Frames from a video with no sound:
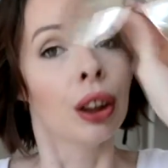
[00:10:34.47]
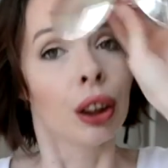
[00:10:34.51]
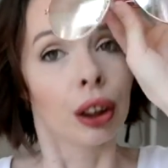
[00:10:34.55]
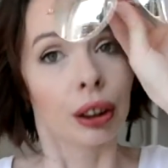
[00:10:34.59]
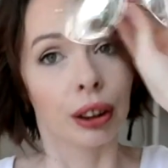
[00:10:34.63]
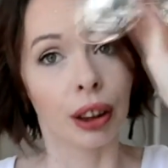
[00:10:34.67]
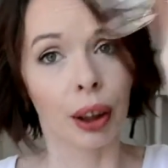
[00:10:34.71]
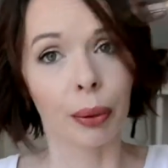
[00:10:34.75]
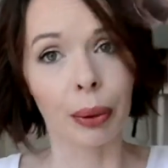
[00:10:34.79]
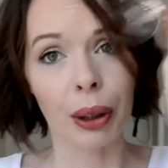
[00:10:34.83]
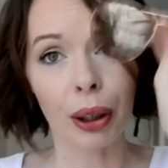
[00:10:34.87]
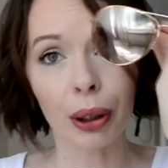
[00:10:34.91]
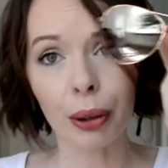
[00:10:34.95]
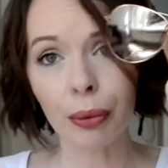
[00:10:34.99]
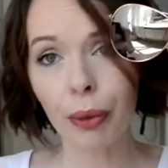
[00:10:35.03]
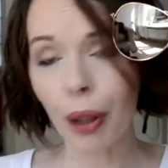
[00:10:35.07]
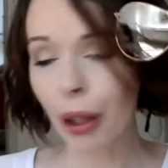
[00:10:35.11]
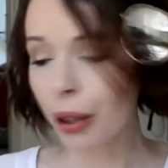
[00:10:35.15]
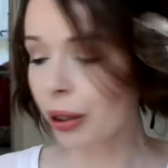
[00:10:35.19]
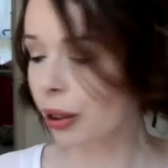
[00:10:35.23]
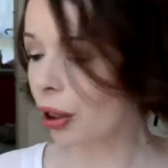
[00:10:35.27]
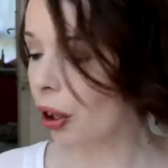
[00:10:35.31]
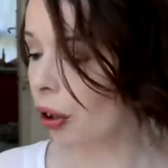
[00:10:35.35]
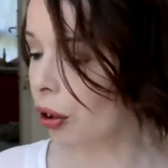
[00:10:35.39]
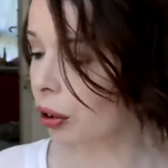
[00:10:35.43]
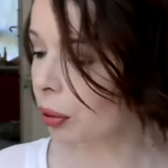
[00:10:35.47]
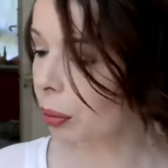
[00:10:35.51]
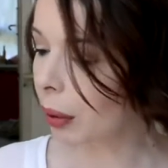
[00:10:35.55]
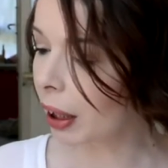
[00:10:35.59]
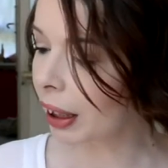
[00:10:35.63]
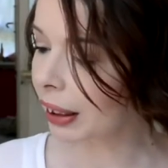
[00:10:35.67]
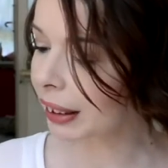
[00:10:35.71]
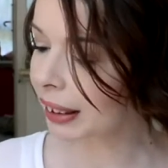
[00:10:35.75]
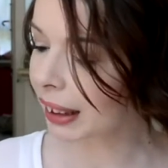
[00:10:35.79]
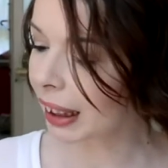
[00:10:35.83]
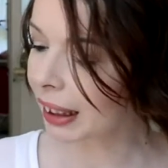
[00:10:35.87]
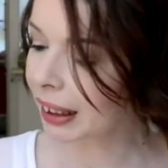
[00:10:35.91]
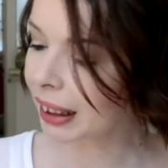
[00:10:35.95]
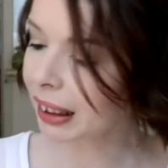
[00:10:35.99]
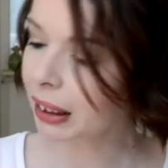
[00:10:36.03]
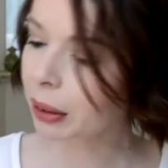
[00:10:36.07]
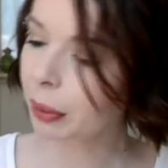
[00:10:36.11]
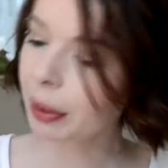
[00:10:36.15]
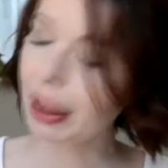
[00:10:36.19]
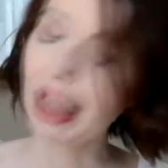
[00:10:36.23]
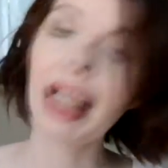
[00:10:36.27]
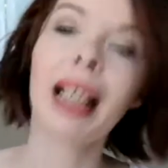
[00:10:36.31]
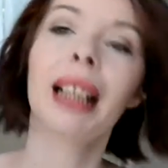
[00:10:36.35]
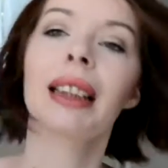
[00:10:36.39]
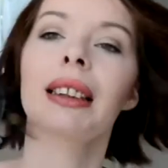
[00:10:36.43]
So we've got the rose gold ones, and this
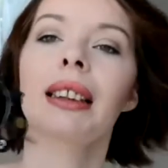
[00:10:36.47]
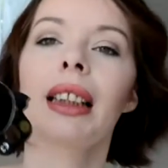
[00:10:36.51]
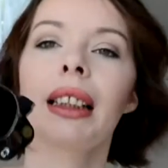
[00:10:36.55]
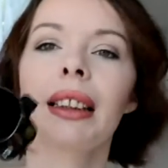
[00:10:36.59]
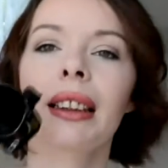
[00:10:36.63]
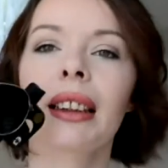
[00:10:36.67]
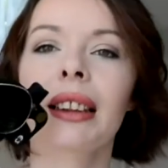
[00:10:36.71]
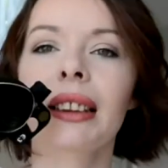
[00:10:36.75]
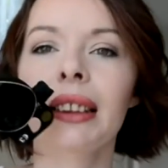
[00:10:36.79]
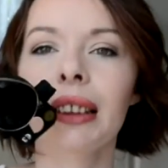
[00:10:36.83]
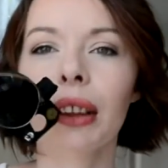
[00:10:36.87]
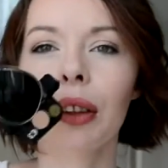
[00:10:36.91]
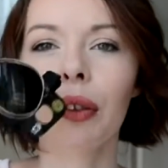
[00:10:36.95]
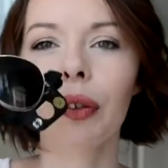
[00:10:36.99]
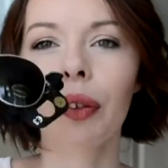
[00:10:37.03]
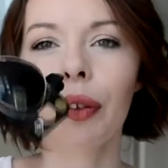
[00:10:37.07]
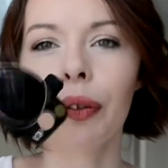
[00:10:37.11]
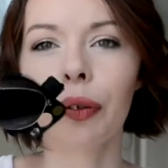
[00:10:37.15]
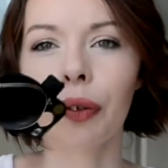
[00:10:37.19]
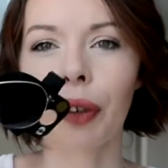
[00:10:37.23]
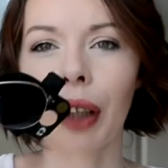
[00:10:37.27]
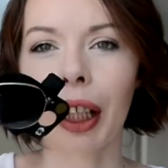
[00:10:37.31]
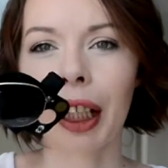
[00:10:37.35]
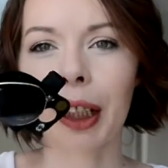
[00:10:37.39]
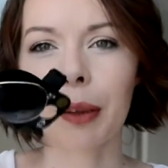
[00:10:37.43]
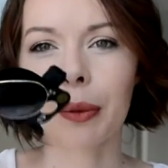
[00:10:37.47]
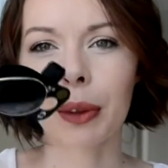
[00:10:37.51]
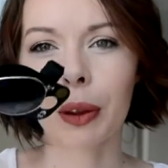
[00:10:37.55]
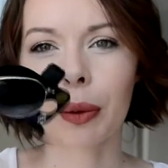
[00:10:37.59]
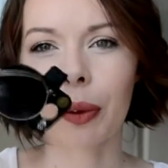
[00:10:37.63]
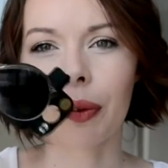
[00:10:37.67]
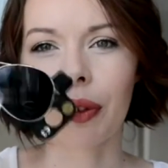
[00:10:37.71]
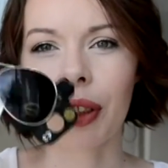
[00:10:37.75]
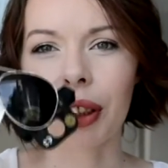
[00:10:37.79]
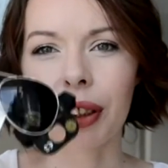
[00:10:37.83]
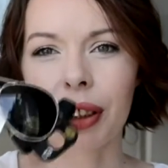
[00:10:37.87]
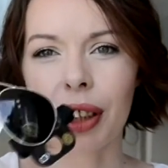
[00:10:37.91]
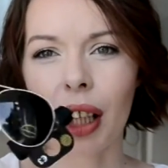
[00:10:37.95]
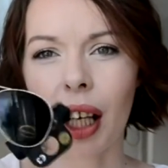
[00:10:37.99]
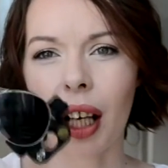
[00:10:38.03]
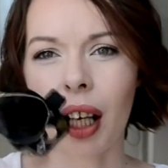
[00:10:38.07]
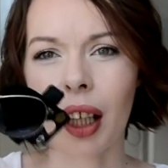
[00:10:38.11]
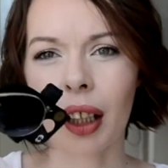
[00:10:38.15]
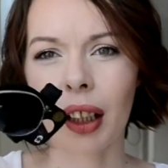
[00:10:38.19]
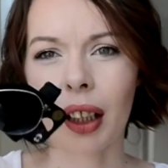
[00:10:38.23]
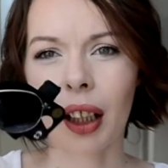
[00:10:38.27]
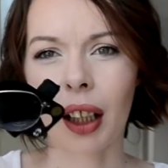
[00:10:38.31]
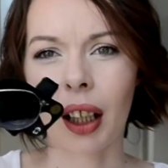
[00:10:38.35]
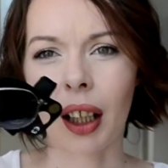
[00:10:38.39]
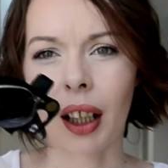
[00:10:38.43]
one has like the silver frames with the
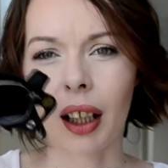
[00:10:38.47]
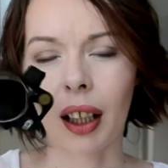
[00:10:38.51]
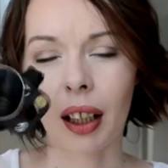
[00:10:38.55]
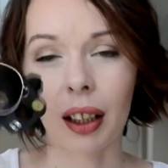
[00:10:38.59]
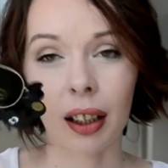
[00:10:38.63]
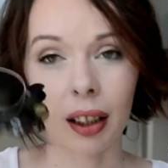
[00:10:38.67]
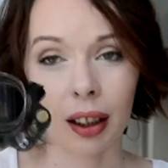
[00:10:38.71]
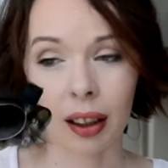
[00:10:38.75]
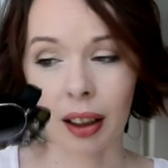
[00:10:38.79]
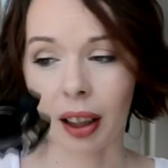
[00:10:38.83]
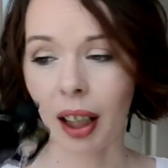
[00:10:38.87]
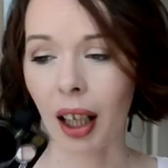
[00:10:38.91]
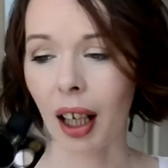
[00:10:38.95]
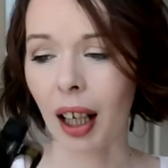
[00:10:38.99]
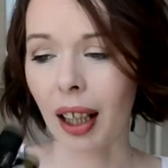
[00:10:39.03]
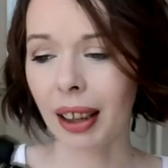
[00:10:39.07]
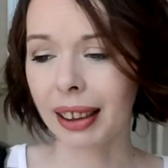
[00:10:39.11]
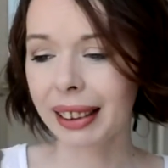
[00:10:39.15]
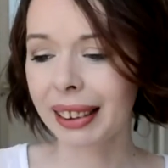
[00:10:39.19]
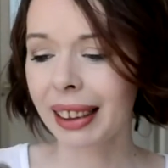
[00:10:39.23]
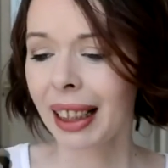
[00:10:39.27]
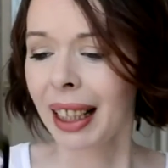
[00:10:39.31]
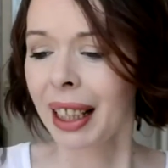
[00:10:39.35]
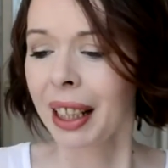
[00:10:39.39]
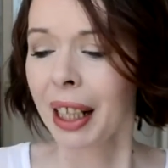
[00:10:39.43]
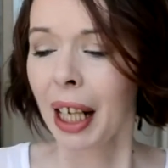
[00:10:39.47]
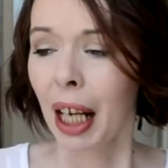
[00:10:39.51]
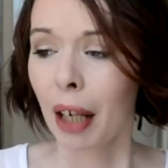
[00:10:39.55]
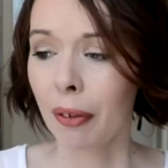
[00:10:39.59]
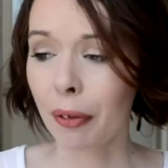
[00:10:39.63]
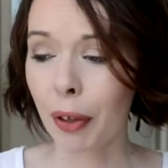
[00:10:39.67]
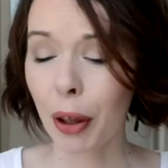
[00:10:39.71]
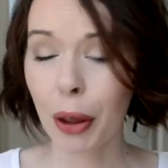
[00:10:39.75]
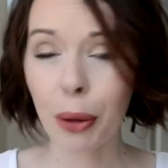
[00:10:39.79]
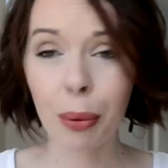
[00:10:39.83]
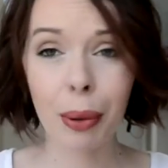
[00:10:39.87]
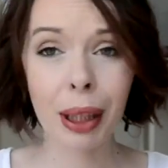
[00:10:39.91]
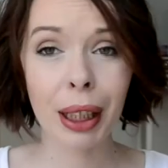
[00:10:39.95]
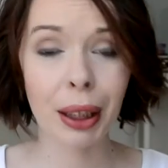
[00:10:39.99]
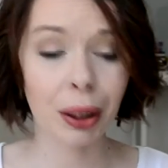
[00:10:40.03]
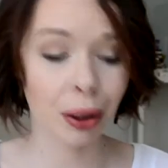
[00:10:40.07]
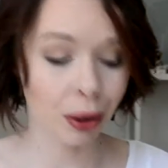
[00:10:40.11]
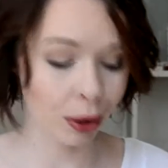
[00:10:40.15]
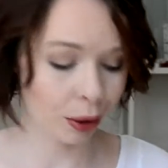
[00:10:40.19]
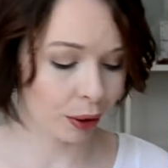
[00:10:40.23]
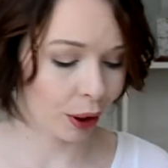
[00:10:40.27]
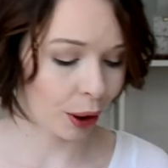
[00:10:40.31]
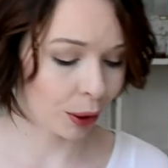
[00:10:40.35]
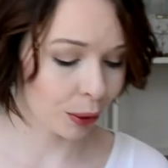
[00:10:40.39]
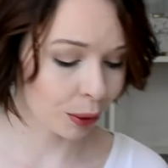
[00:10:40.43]
darker glass. And for three
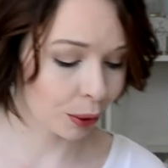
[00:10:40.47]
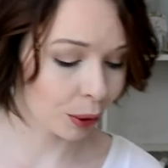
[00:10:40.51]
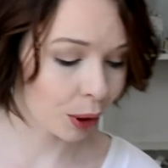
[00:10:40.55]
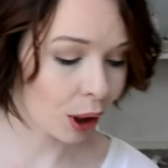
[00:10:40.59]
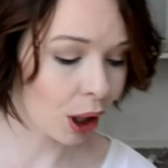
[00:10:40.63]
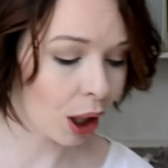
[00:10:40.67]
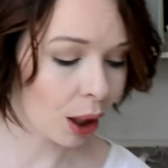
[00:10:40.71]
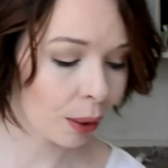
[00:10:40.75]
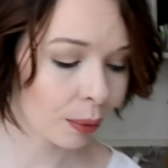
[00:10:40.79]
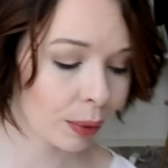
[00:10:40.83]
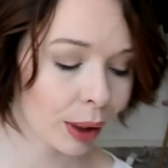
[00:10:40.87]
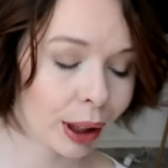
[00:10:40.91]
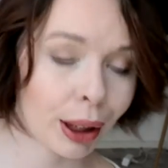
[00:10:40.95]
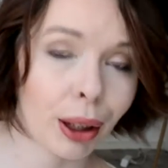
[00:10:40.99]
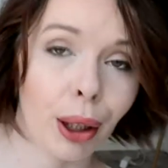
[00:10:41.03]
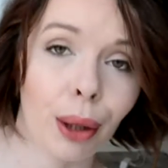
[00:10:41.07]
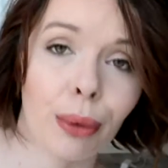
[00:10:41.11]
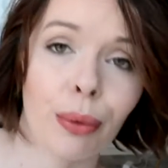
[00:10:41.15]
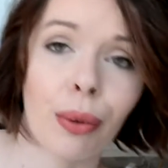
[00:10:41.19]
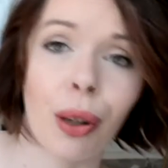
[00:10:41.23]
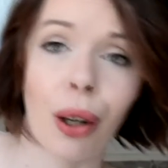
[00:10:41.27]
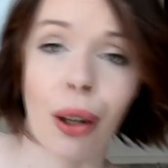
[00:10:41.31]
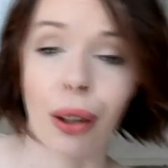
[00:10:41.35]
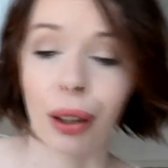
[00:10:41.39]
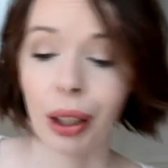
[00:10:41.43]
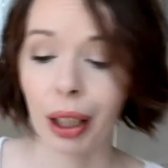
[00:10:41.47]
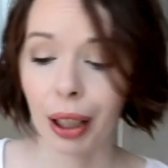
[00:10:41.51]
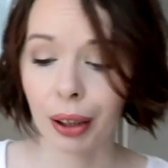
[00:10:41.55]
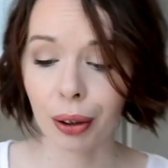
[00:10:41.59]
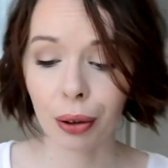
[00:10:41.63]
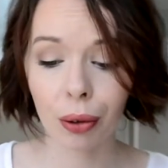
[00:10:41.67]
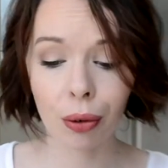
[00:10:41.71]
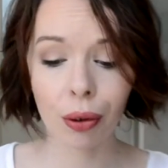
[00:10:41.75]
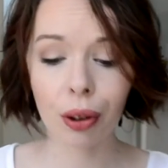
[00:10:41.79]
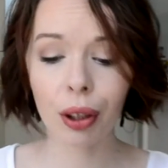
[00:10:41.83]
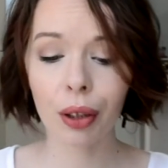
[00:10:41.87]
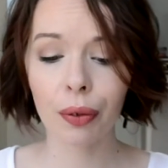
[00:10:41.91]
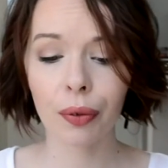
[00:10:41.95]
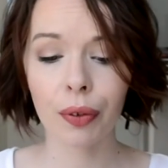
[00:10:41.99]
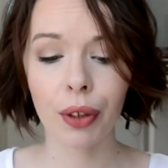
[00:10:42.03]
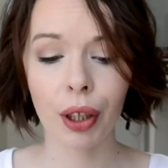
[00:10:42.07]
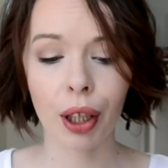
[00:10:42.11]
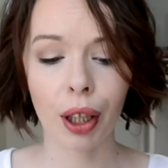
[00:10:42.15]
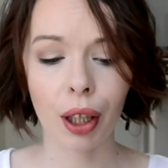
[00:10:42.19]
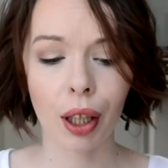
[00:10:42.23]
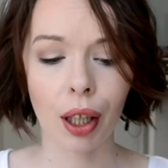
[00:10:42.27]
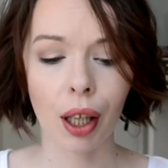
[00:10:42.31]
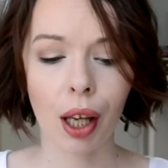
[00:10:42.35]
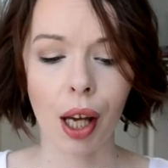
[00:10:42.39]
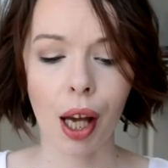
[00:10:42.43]
euro, you can't really go wrong. And all of
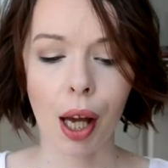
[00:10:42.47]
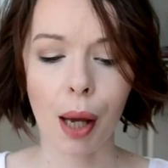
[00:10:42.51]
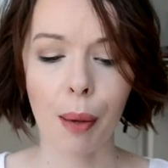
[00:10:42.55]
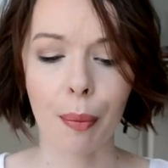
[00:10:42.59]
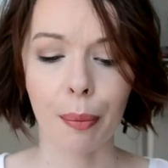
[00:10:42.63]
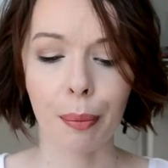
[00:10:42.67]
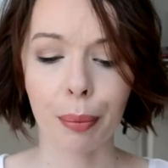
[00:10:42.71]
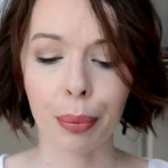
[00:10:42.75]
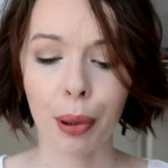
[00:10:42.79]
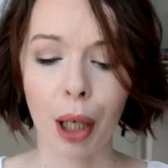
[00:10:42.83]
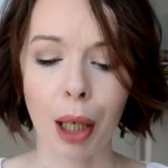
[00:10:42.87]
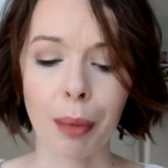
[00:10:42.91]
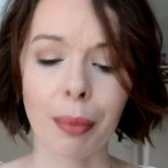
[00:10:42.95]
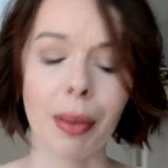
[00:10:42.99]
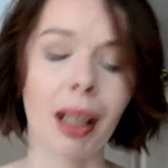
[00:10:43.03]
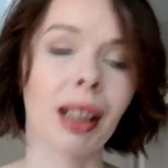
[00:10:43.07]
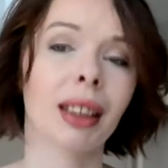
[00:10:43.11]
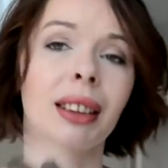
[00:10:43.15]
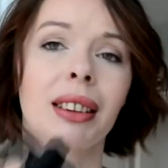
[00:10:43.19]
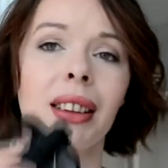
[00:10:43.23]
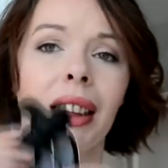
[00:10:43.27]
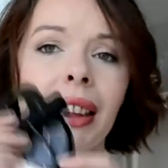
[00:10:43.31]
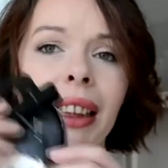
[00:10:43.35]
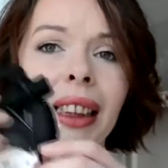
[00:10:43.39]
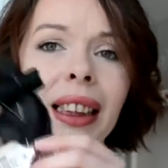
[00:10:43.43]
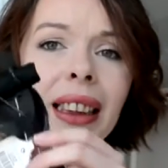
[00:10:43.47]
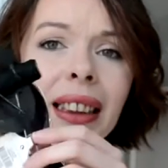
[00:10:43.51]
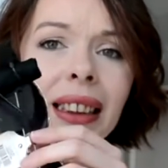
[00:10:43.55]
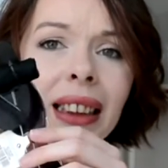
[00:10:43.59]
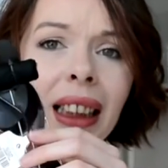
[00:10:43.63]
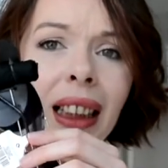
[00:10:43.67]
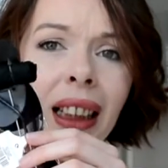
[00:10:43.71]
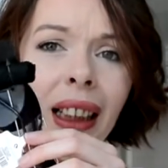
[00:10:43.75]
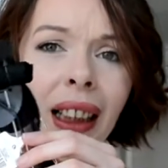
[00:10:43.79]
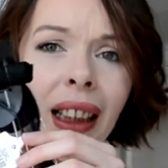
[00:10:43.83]
the um, Primark Sunnies